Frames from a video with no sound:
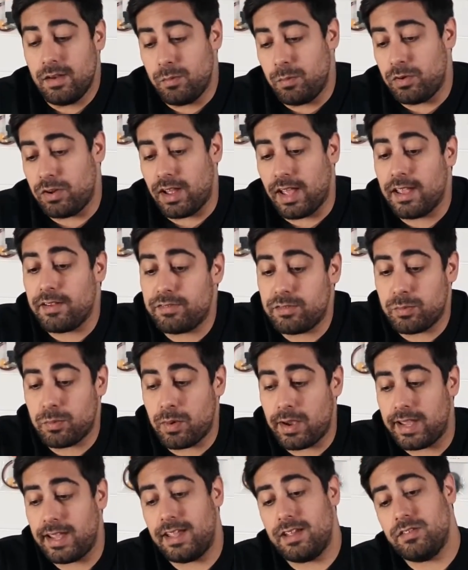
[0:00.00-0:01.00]
would I have to
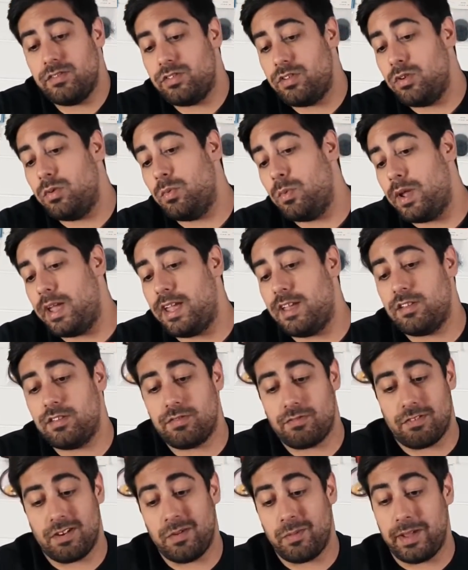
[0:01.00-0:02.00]
wait two
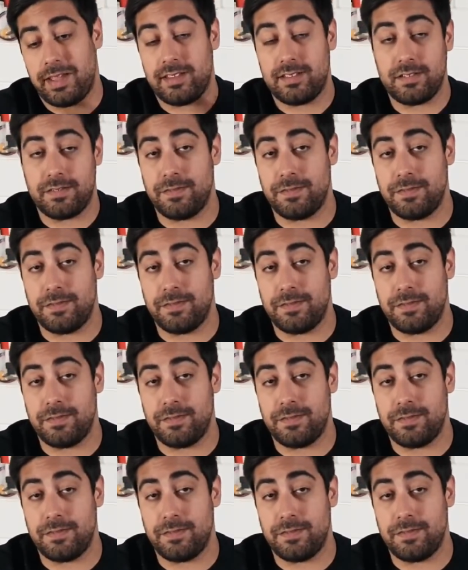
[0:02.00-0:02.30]
weeks, three weeks,